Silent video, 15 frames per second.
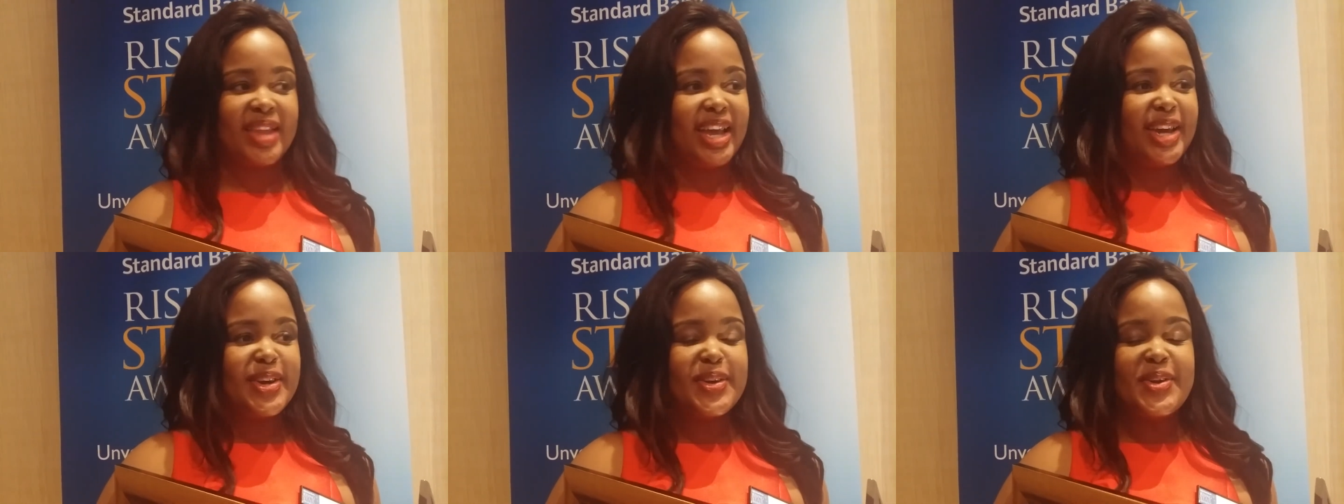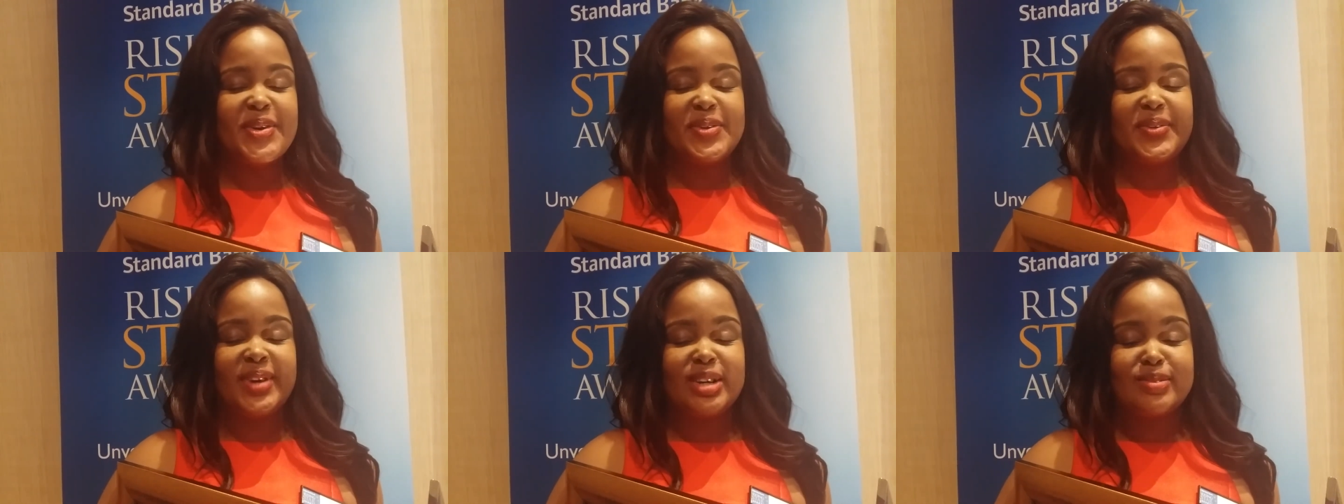I don't
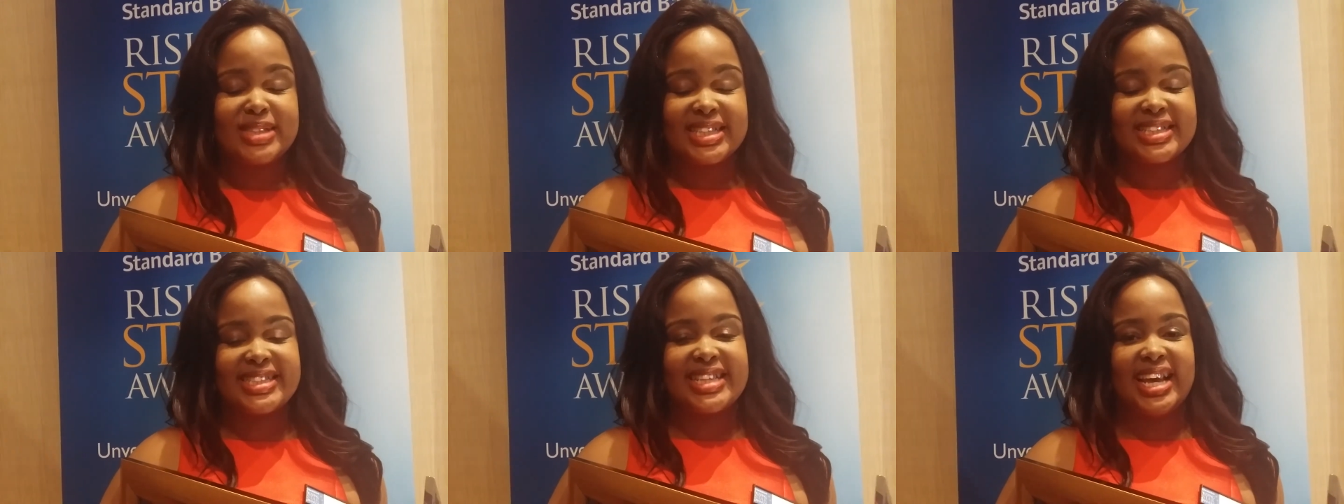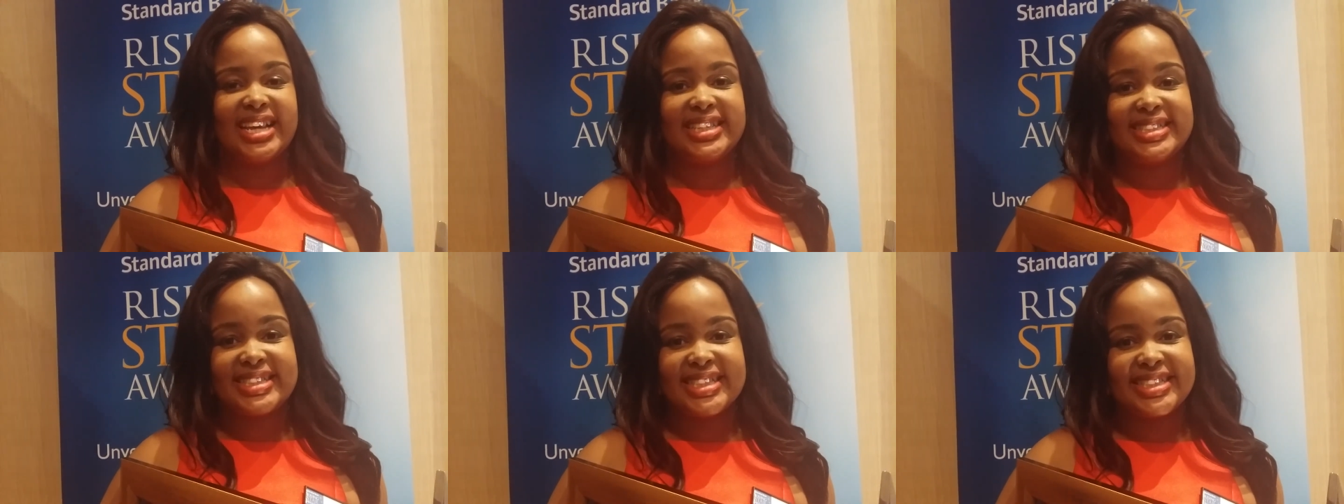know, I'm so
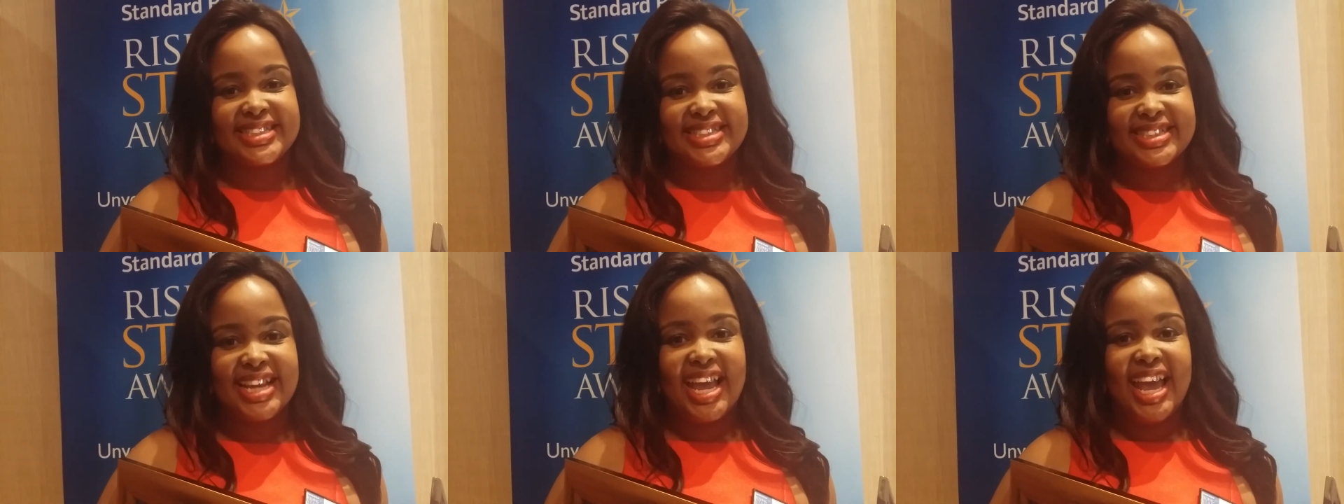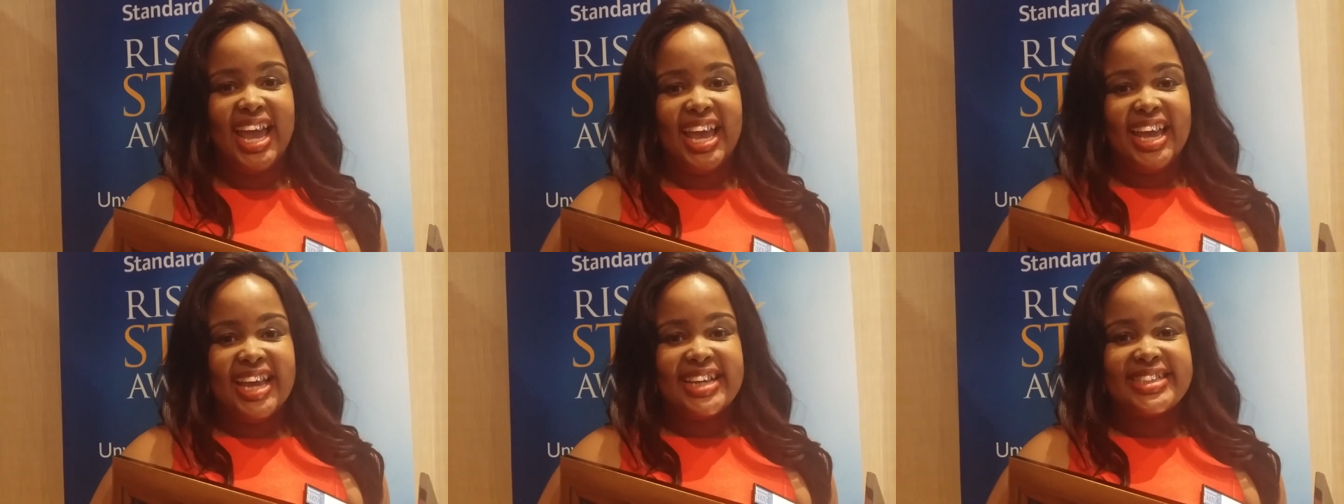excited.
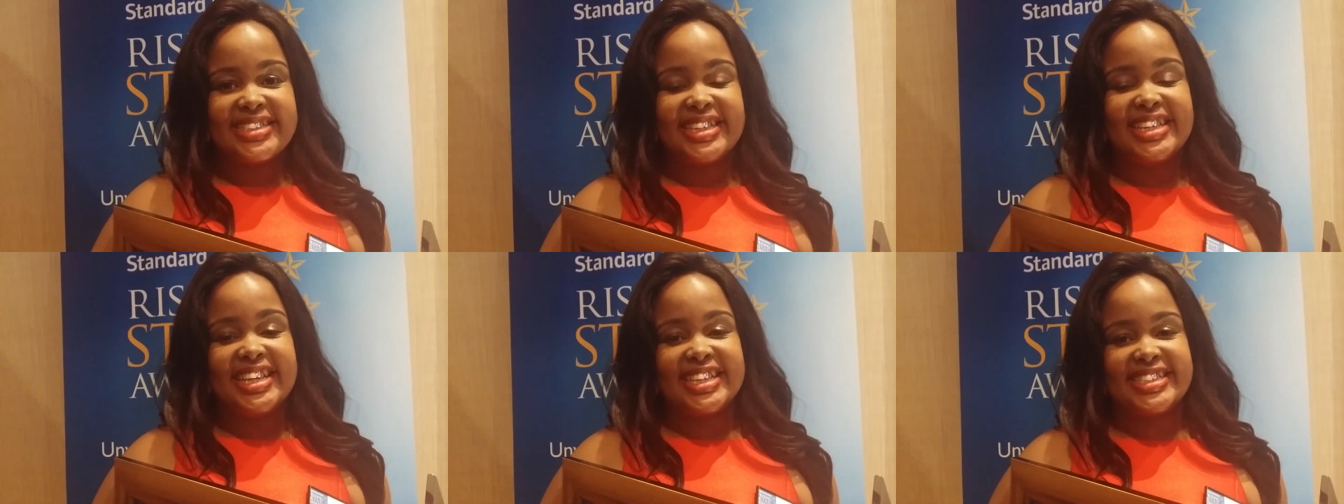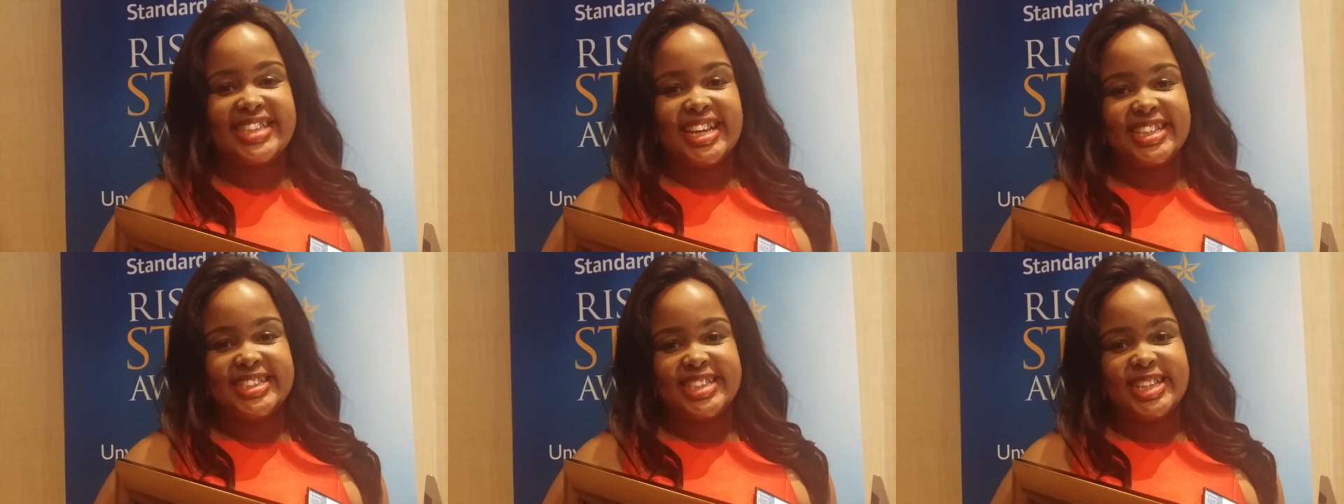Really
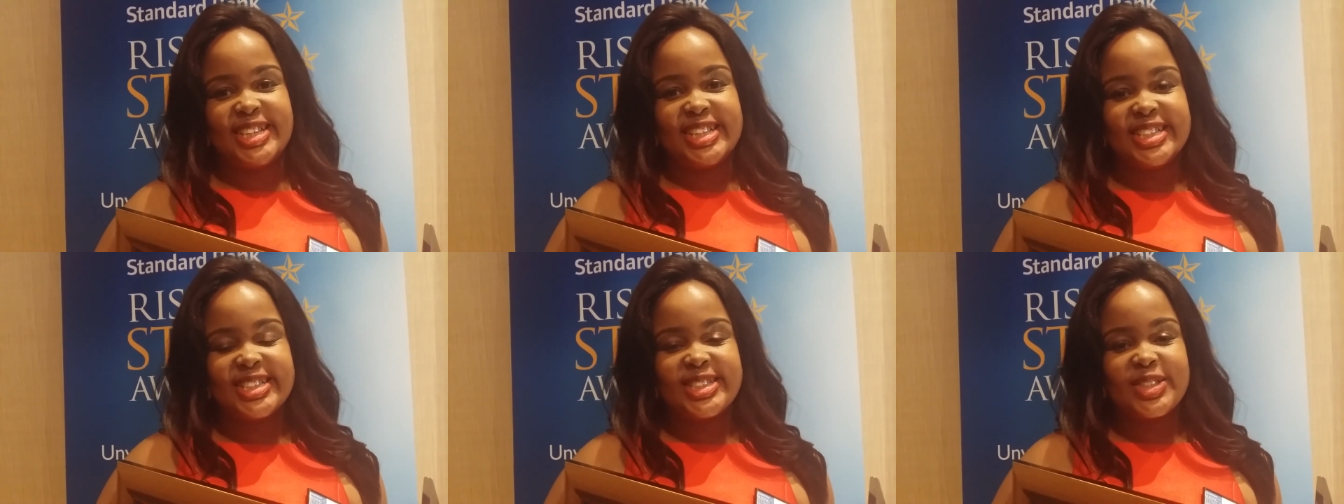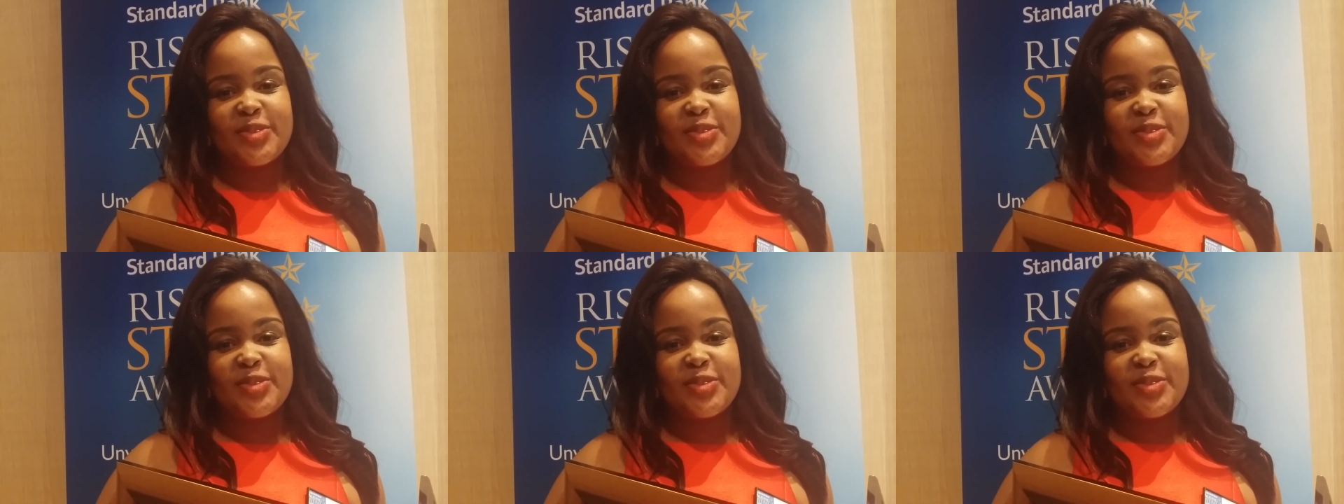exciting